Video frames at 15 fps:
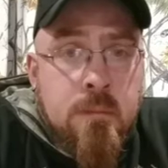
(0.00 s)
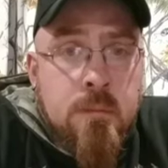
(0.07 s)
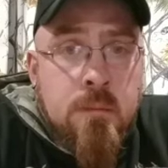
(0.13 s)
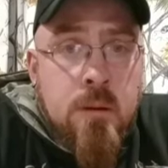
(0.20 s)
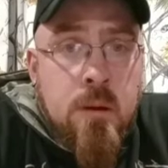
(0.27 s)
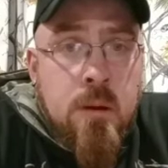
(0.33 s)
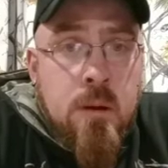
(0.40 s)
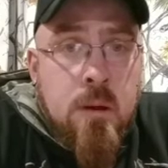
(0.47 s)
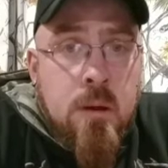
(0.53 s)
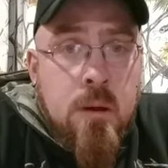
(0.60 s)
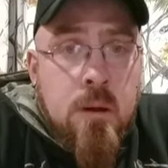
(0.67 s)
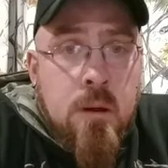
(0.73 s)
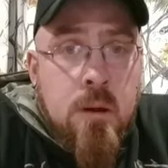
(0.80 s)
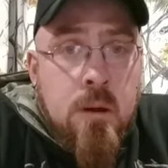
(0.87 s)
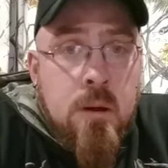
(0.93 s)

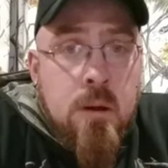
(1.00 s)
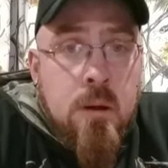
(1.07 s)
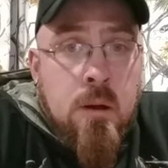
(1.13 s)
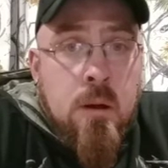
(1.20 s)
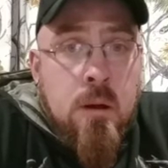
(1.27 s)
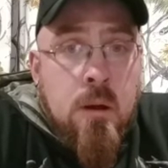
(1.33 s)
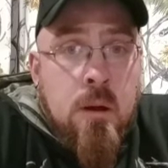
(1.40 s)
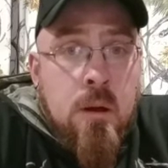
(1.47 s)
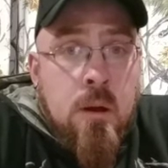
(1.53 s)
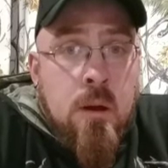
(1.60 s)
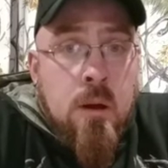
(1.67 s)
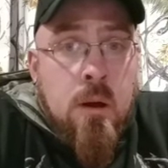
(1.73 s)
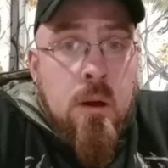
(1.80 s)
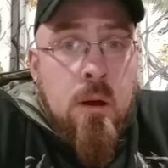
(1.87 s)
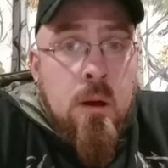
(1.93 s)

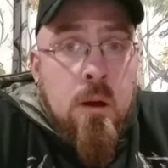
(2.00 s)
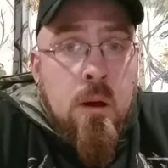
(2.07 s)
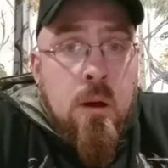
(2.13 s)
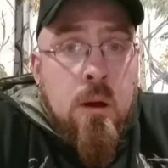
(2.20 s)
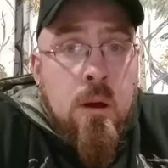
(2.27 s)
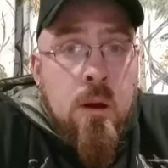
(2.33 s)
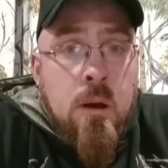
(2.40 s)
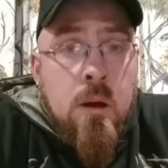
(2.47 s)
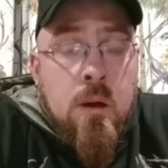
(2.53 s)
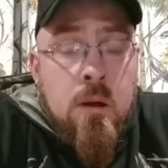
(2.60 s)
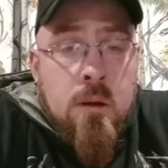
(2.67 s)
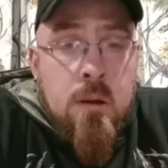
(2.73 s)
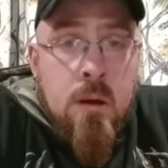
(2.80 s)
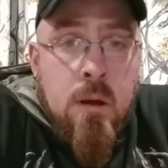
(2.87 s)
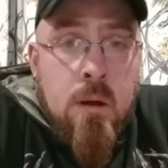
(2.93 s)

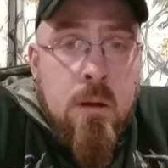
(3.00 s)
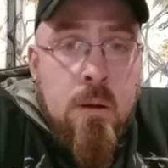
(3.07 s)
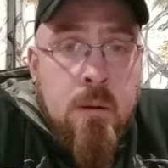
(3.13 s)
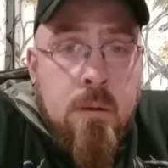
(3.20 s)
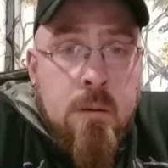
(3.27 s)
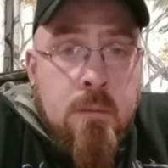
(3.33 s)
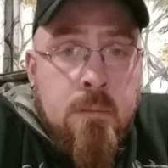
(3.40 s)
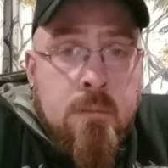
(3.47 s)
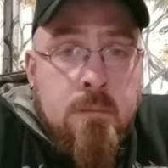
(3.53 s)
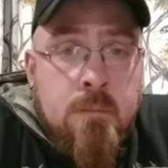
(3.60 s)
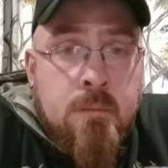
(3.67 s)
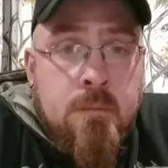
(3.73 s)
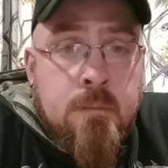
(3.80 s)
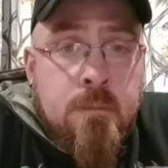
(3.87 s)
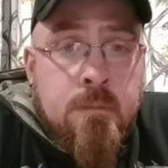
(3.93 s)

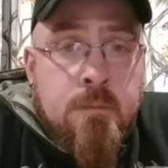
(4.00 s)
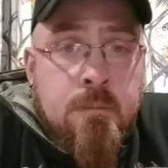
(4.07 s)
(silence)